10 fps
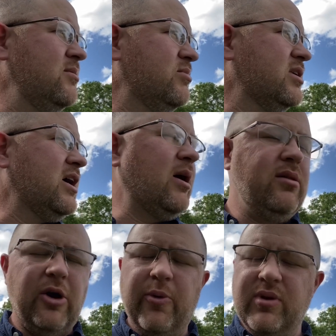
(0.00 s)
But I
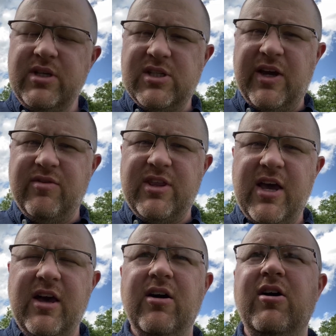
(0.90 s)
released
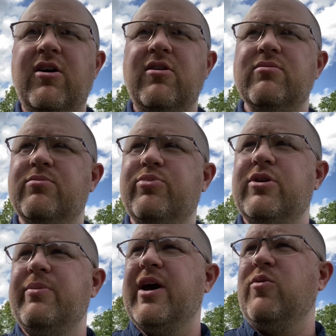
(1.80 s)
everything I caught and put
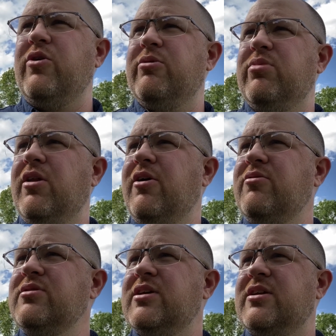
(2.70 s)
it back where it
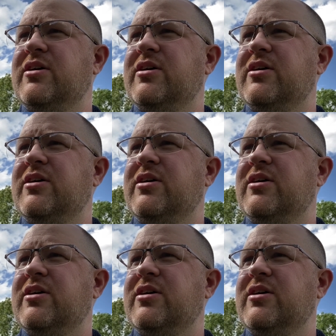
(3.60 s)
belonged. And